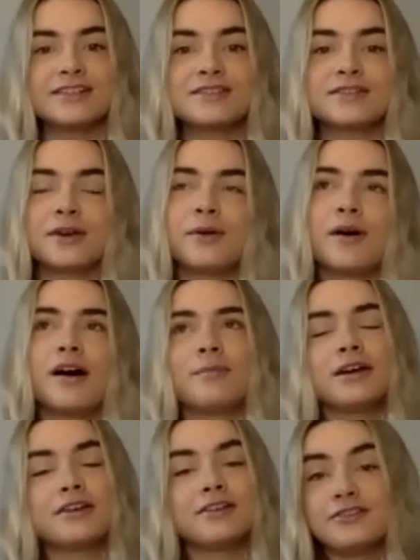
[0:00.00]
So our
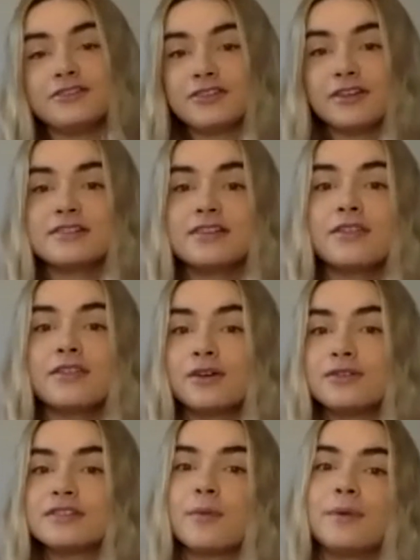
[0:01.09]
micronutrients are
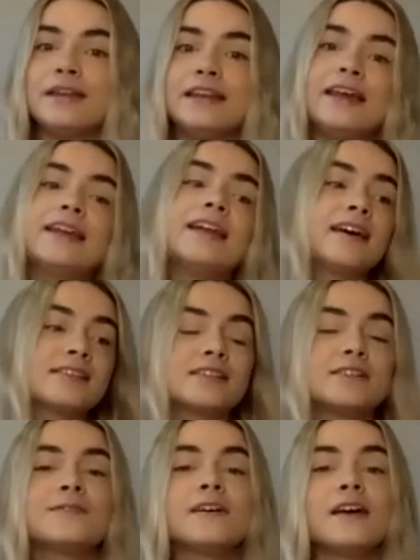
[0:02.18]
those that we need less of